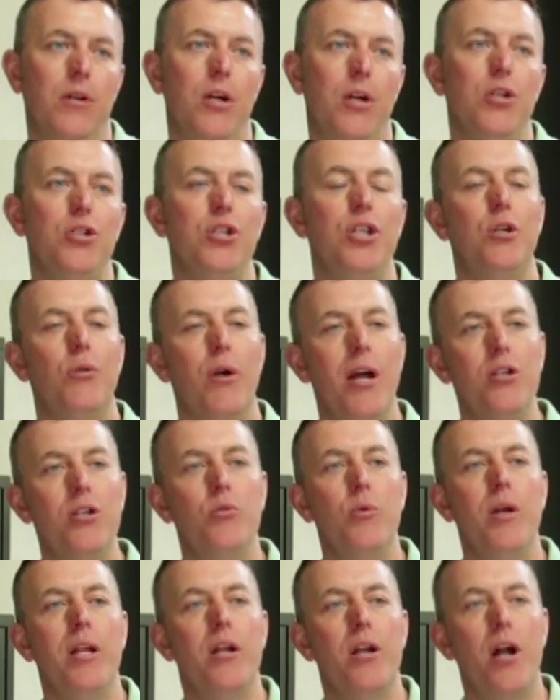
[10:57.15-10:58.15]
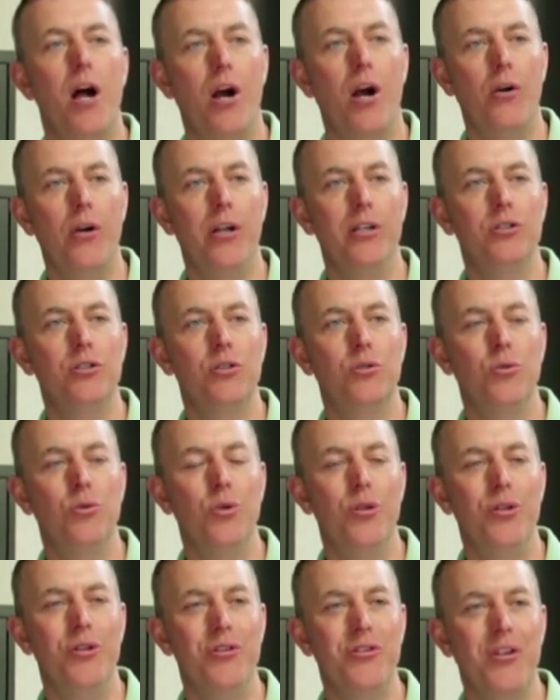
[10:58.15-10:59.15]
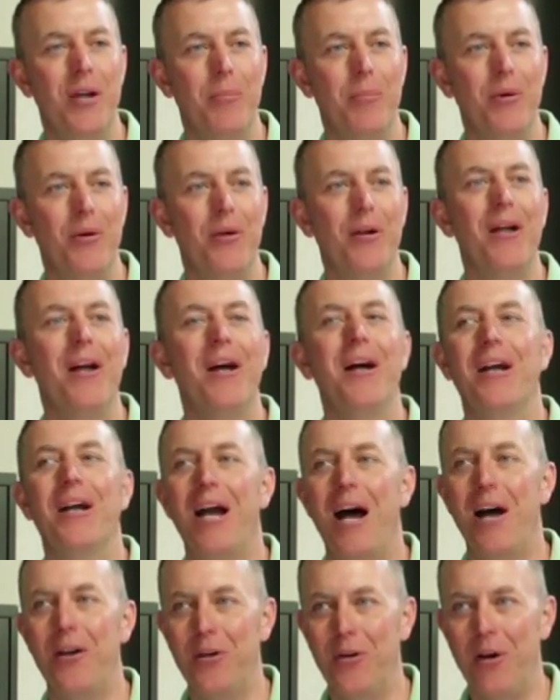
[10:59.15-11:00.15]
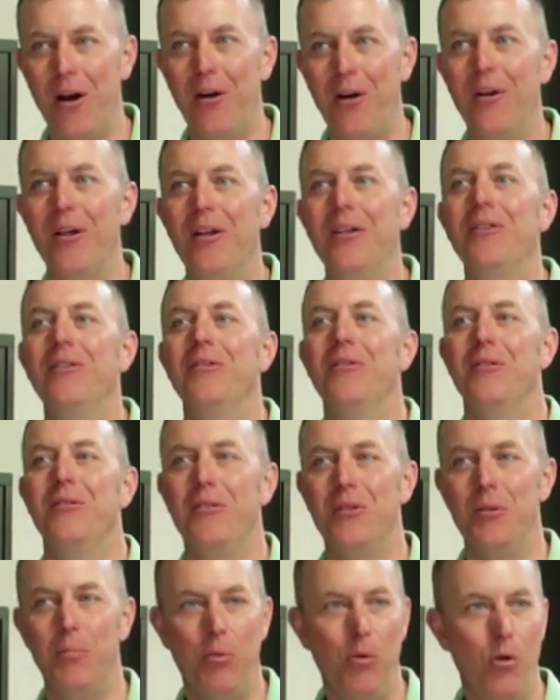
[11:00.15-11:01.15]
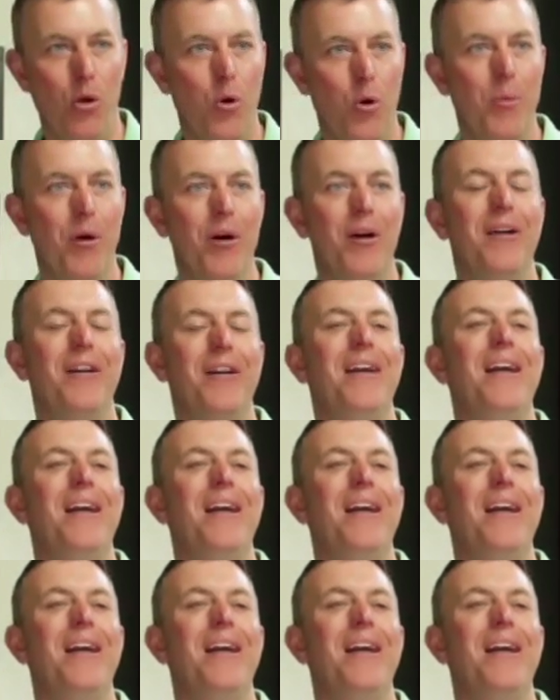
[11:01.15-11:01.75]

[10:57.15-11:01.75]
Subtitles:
She graduated RN school in December, got her RN diploma,